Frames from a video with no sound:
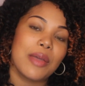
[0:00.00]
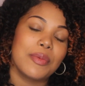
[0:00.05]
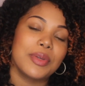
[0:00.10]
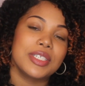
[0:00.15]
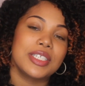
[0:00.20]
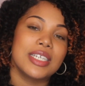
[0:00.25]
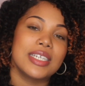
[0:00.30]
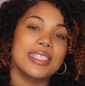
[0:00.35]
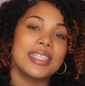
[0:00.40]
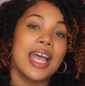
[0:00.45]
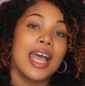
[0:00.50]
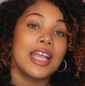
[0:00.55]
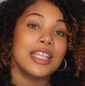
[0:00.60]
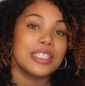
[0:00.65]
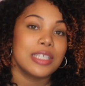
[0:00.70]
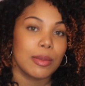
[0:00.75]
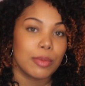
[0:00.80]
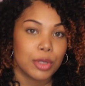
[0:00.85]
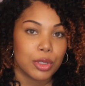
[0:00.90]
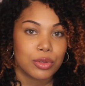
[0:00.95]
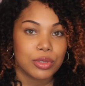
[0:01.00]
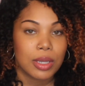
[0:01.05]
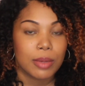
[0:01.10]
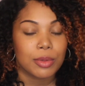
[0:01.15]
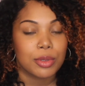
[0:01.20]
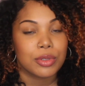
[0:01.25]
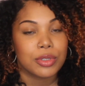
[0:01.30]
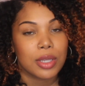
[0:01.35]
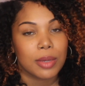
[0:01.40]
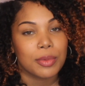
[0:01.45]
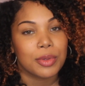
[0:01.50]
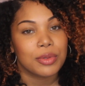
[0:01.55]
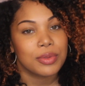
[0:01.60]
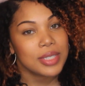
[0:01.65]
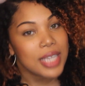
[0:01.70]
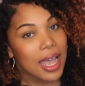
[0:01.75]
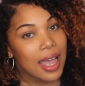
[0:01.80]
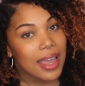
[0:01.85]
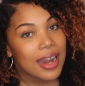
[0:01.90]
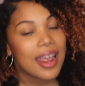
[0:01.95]
which is
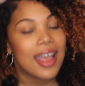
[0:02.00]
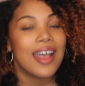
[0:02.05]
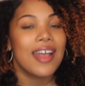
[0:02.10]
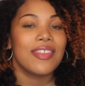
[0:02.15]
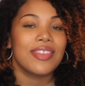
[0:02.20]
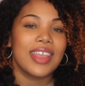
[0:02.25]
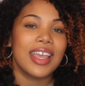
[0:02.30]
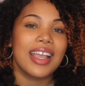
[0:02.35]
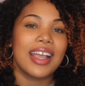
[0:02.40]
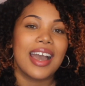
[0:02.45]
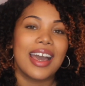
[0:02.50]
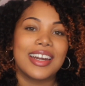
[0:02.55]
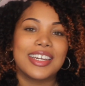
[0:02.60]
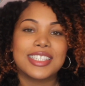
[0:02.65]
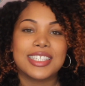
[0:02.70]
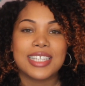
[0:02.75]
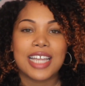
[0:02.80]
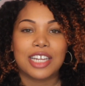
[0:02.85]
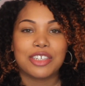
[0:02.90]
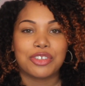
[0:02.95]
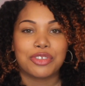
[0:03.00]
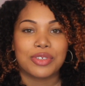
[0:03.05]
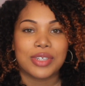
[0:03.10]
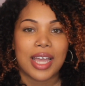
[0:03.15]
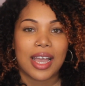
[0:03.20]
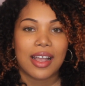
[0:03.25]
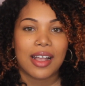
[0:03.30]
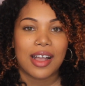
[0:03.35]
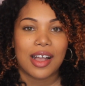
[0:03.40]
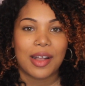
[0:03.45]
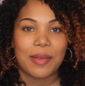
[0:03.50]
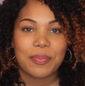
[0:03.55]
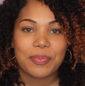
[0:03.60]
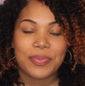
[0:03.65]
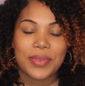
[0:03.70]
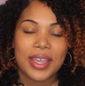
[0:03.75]
www.thankgoditsnatural.com.